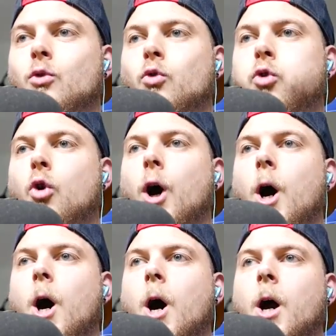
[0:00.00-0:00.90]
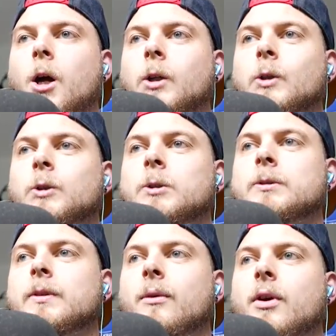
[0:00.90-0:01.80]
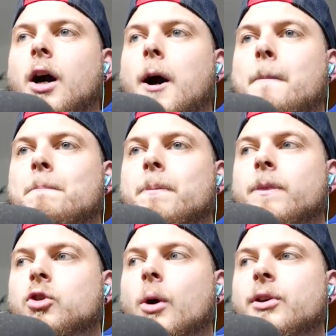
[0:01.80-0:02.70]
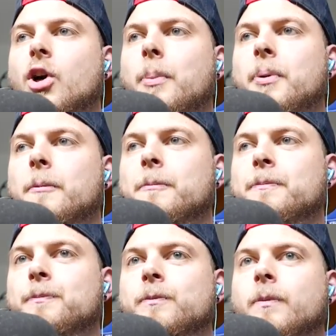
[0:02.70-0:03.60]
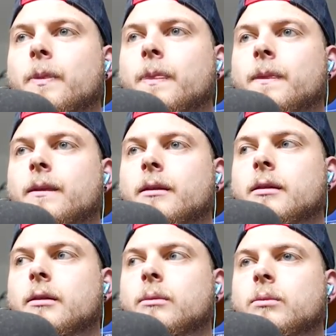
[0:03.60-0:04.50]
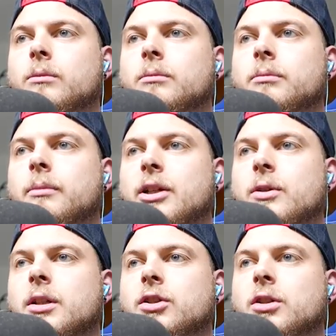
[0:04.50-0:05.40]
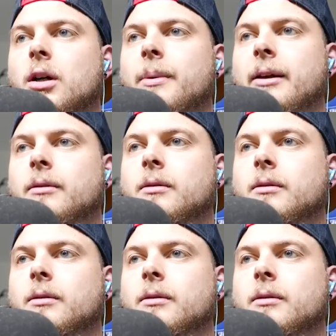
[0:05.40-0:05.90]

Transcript: Especially because we've come so far. We go. It's coming up. Right, 60 seconds left. Make sure they don't score, mate.